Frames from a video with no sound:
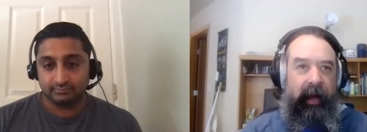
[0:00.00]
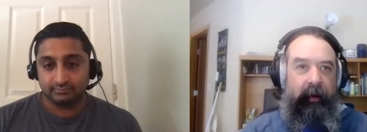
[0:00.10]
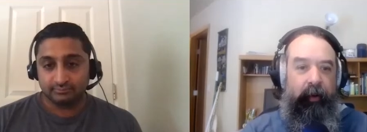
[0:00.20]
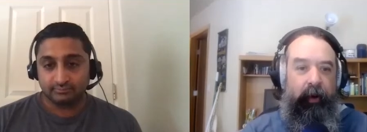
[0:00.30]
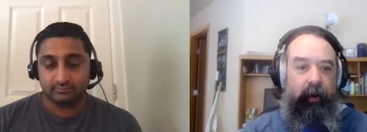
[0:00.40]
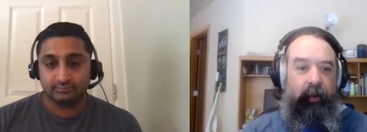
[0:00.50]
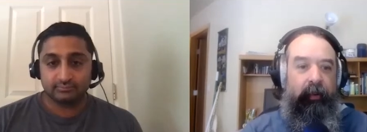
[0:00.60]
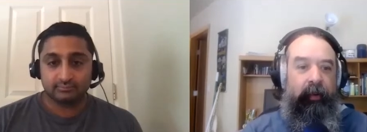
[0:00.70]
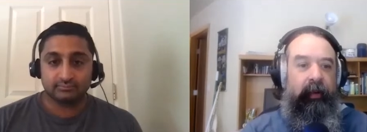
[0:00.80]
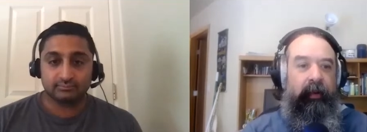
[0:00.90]
Speaker 1: I don't
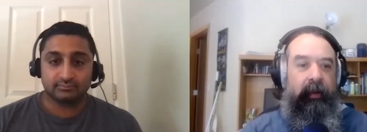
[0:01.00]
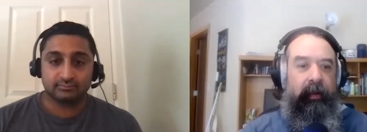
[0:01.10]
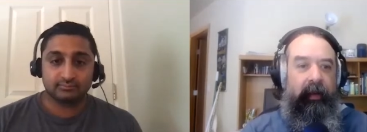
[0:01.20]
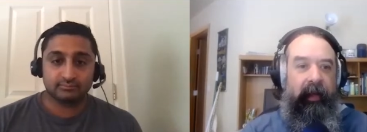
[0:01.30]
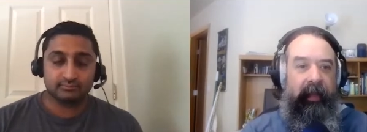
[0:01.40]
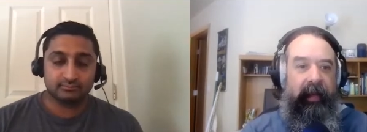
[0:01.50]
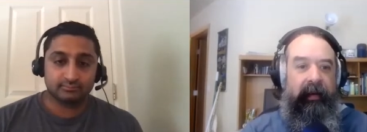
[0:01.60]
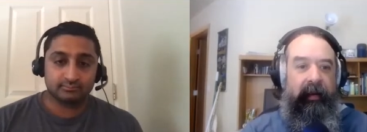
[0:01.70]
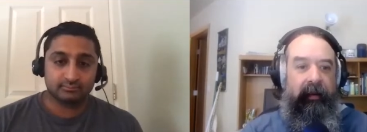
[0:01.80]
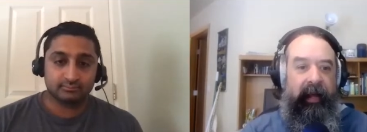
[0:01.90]
know if they
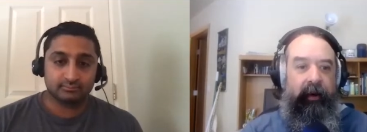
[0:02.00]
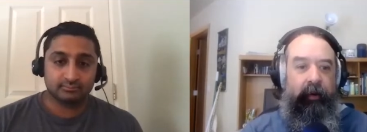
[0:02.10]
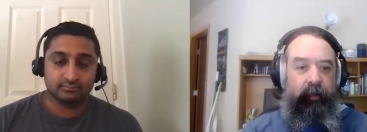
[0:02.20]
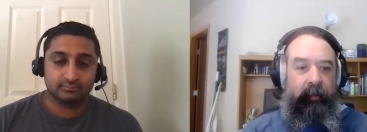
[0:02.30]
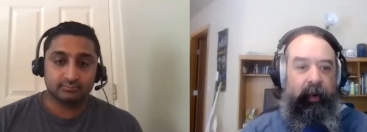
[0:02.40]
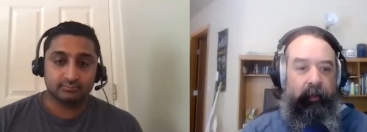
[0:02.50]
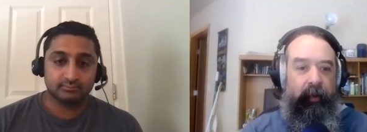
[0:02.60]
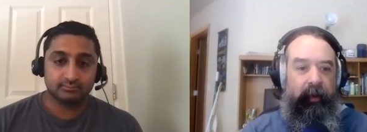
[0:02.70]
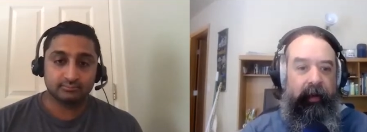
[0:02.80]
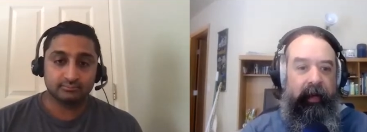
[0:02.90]
can handle remote
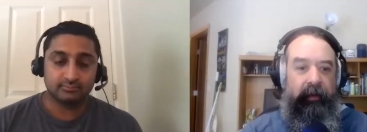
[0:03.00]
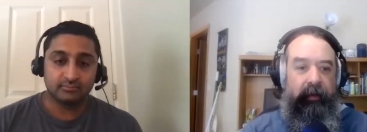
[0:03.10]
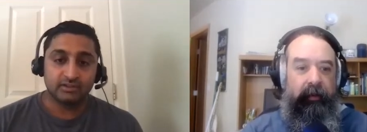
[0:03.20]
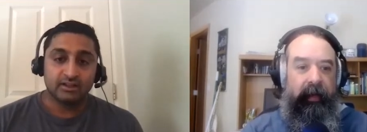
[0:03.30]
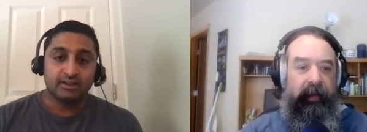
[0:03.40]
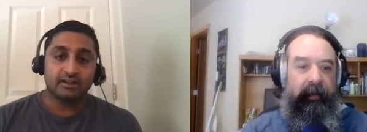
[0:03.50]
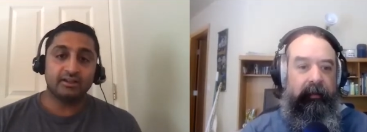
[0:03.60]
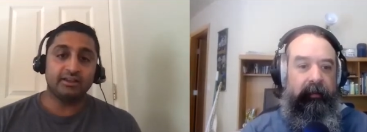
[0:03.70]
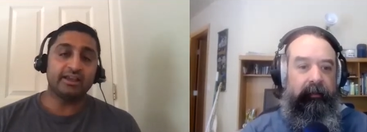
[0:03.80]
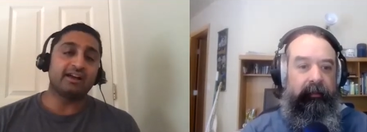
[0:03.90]
work? How do you do that?
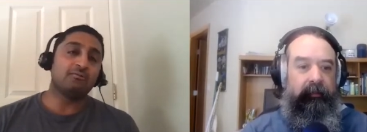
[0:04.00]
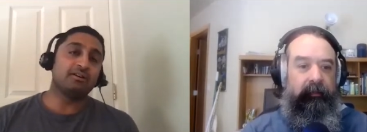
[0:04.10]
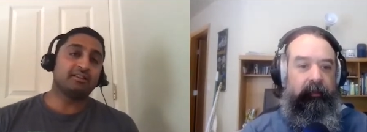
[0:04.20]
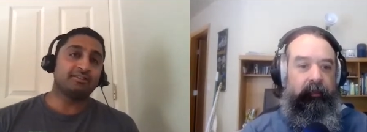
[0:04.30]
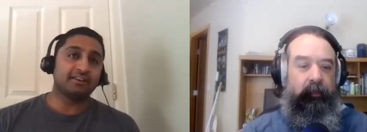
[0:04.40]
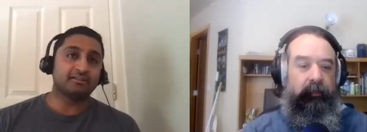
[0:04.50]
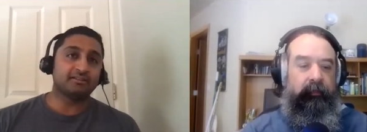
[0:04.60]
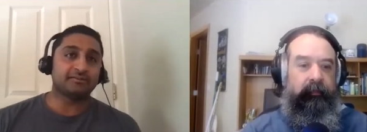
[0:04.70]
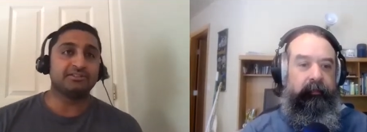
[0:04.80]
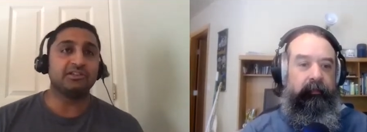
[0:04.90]
Speaker 2: Yeah, one of the things we're
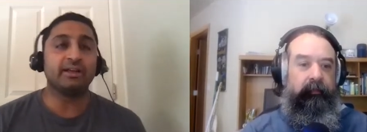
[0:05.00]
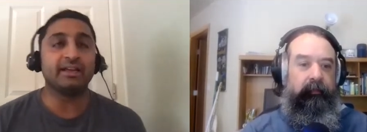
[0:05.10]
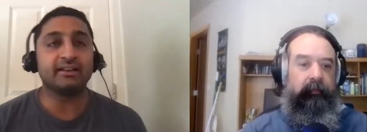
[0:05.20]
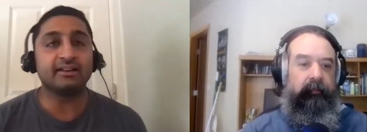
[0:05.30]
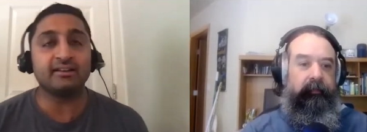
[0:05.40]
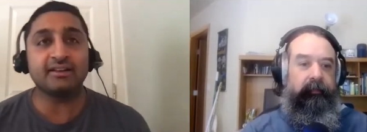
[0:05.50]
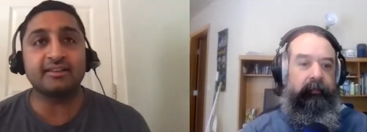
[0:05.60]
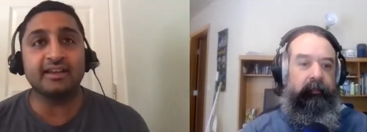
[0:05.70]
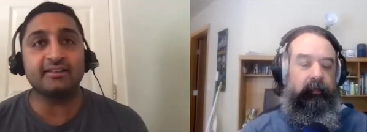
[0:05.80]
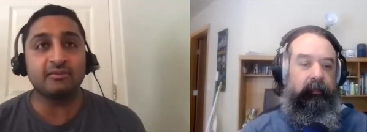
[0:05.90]
doing, and not to
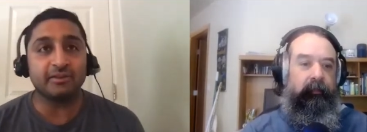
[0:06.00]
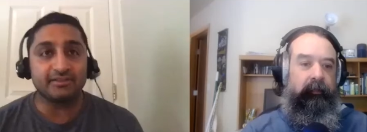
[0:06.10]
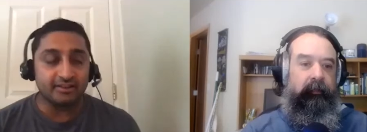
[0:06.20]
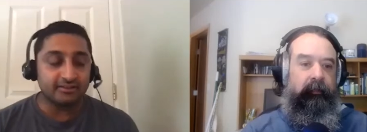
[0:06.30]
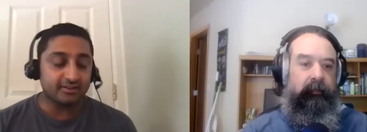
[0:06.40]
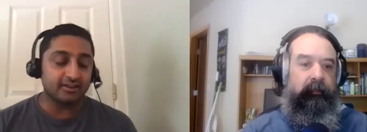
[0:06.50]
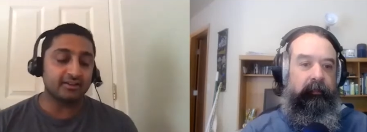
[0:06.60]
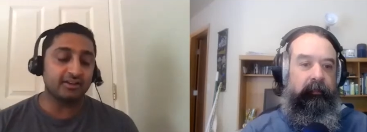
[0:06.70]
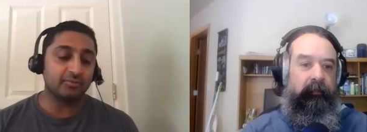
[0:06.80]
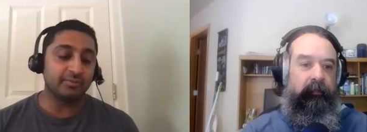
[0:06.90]
get too much into
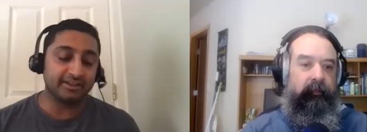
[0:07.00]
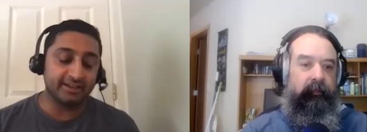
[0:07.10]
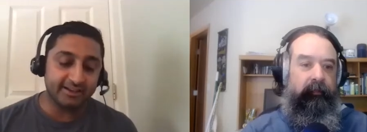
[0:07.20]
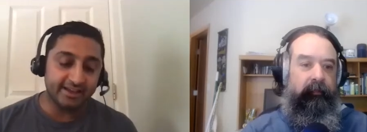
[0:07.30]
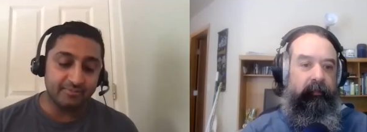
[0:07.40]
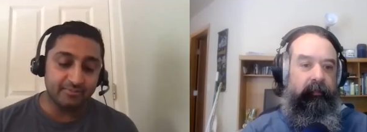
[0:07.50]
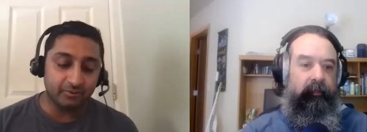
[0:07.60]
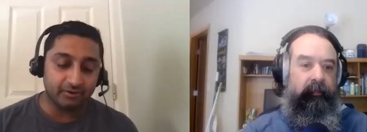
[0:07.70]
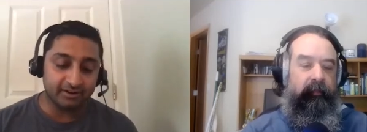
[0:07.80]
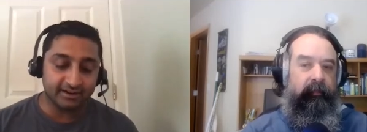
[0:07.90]
Humanly again, but
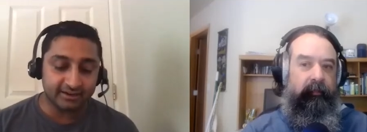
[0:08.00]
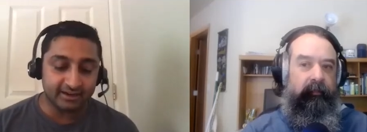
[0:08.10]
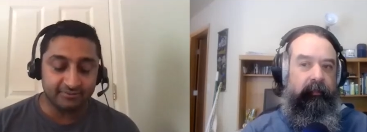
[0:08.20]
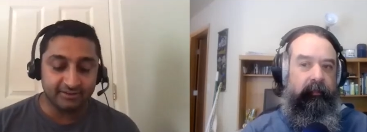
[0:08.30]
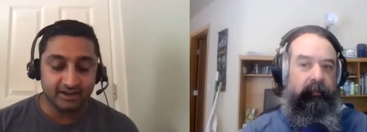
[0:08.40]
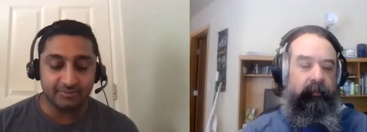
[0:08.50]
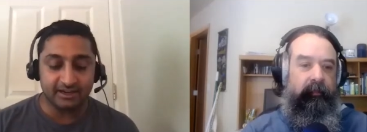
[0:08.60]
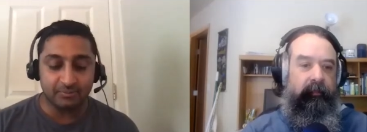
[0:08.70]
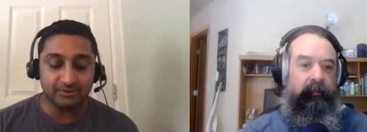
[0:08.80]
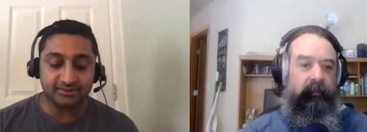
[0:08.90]
we're kind of coming
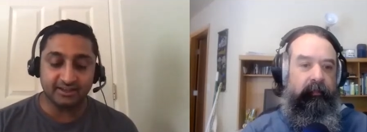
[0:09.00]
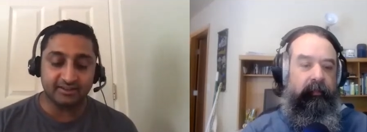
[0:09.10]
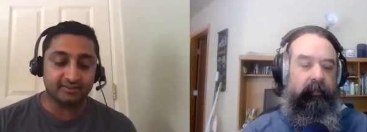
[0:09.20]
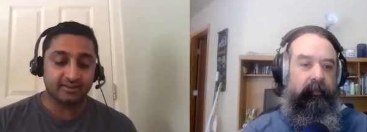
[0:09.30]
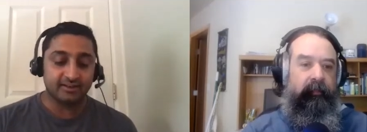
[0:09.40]
up with these